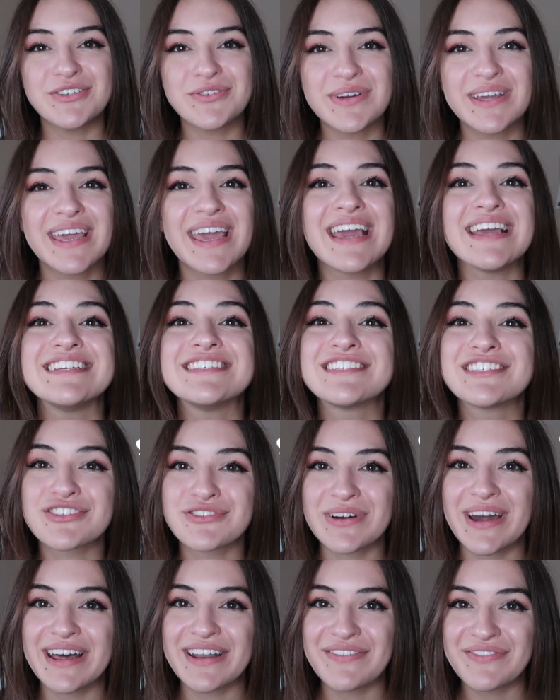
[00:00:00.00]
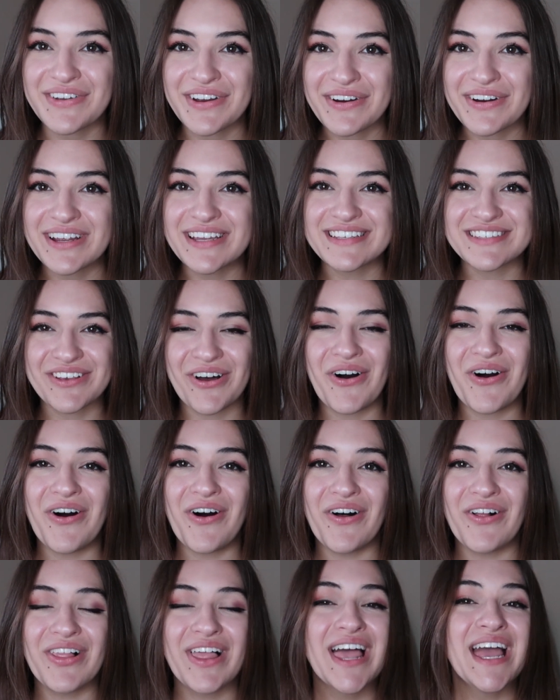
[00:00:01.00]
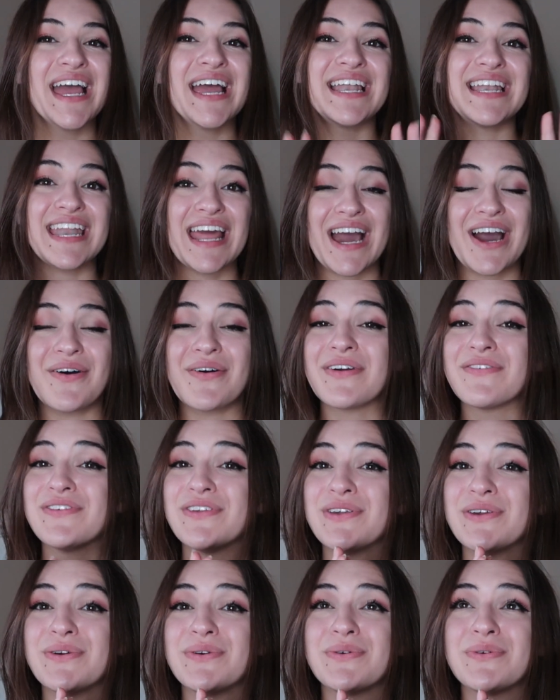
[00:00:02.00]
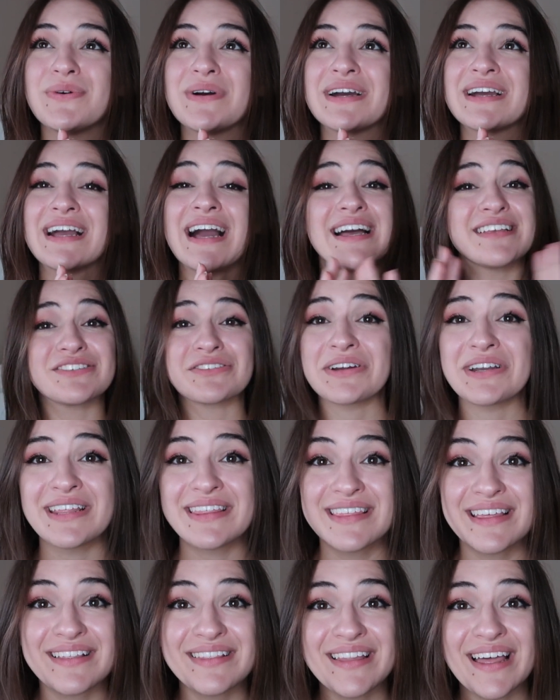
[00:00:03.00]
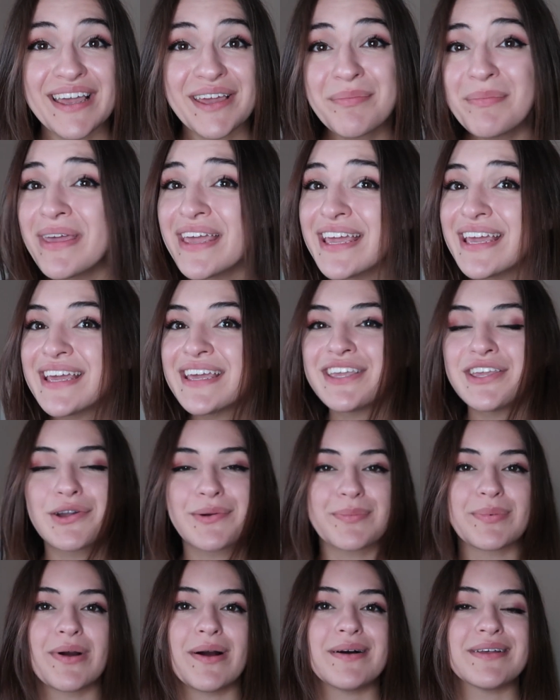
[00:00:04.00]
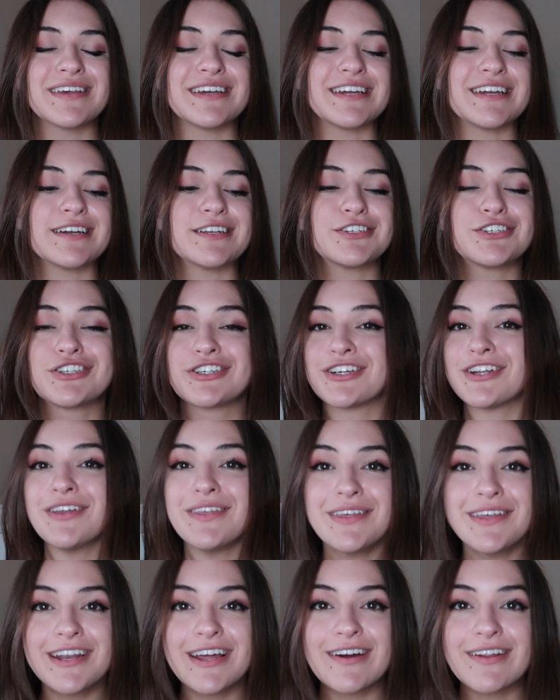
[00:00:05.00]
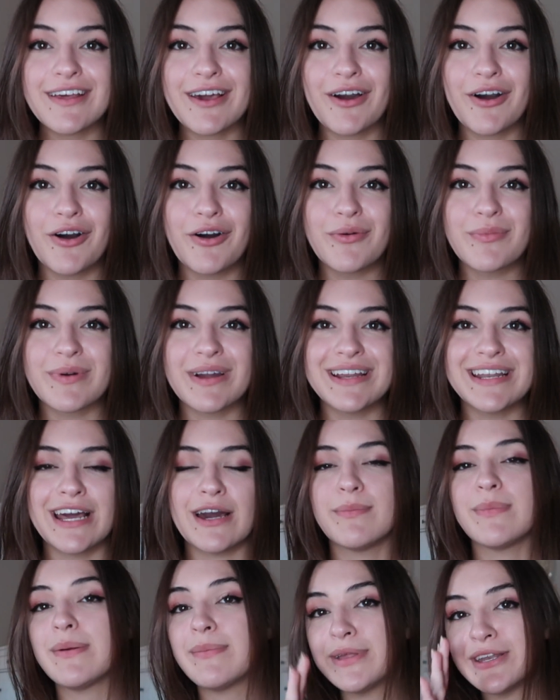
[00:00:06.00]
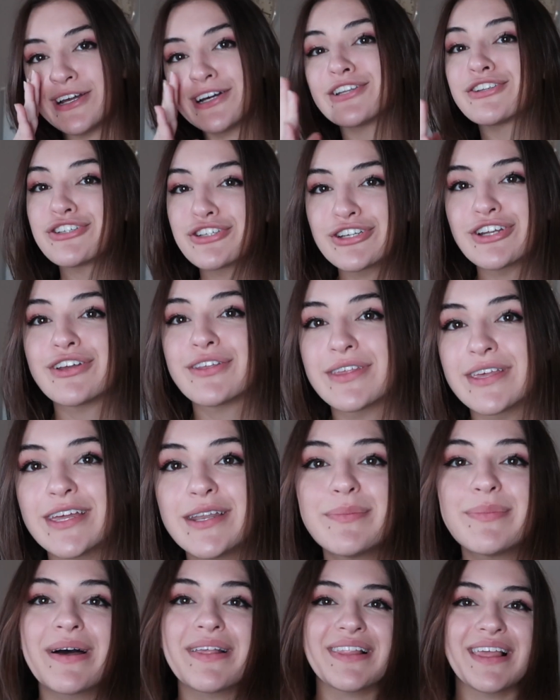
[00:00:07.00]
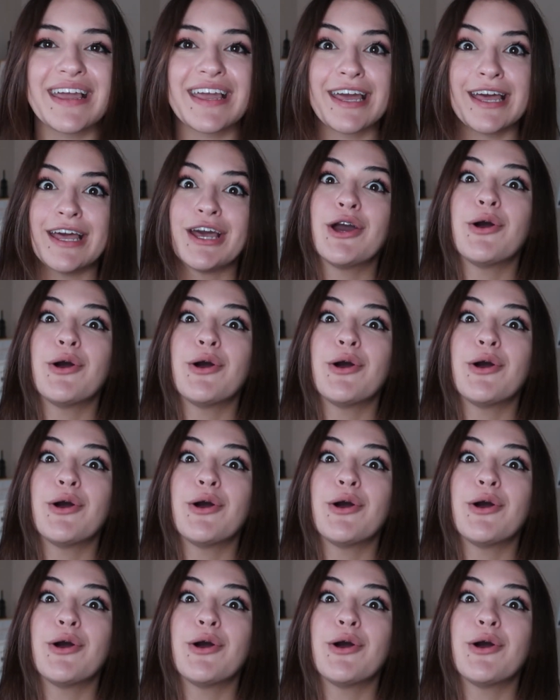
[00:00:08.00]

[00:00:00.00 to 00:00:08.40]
doing a Stradivarius haul. Now if you guys are anything like me, you're probably chilling out at home right now. Maybe not chilling, but like